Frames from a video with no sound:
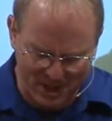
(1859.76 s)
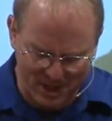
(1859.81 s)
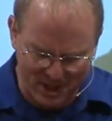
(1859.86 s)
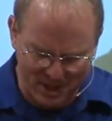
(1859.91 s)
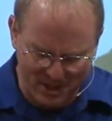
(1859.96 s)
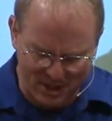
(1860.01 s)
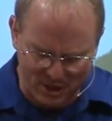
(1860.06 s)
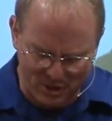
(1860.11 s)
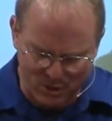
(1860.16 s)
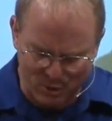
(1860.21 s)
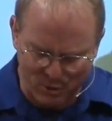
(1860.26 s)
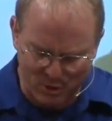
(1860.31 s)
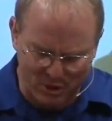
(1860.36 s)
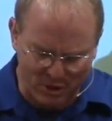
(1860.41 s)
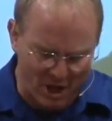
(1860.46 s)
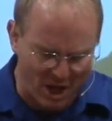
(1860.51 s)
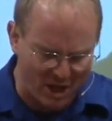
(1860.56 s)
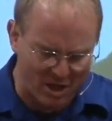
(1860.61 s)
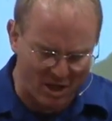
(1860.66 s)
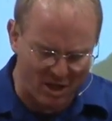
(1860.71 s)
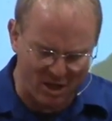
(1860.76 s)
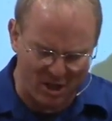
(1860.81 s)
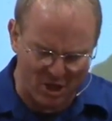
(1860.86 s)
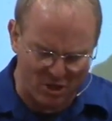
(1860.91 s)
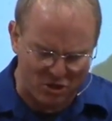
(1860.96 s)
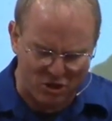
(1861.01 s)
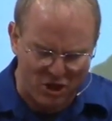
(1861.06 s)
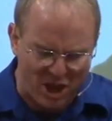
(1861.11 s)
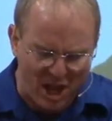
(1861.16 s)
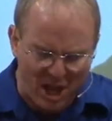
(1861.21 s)
that you are not
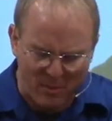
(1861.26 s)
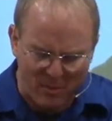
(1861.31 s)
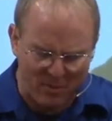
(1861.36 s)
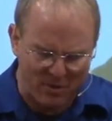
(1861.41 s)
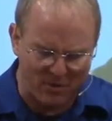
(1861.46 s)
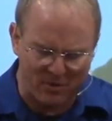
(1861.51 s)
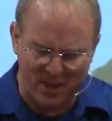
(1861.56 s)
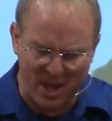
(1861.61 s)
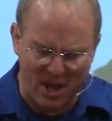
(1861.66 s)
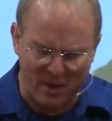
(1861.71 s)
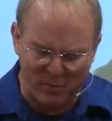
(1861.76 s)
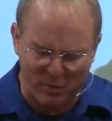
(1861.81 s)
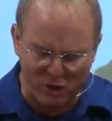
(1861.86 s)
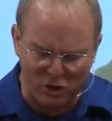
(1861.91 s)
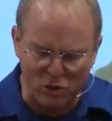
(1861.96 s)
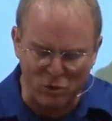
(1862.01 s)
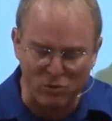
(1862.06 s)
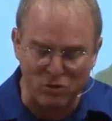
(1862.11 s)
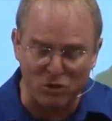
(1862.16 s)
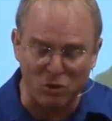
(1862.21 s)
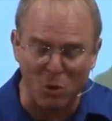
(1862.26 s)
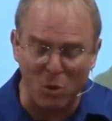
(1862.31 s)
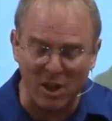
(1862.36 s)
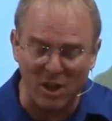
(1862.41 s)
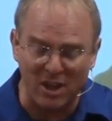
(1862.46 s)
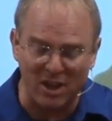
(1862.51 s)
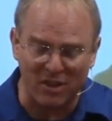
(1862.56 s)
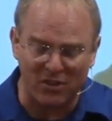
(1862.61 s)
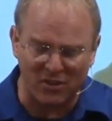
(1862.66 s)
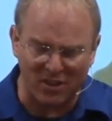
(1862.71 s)
ashamed of that, but you
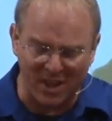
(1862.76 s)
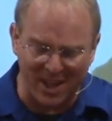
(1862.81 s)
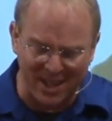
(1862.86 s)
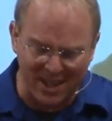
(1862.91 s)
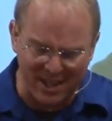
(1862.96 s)
join us in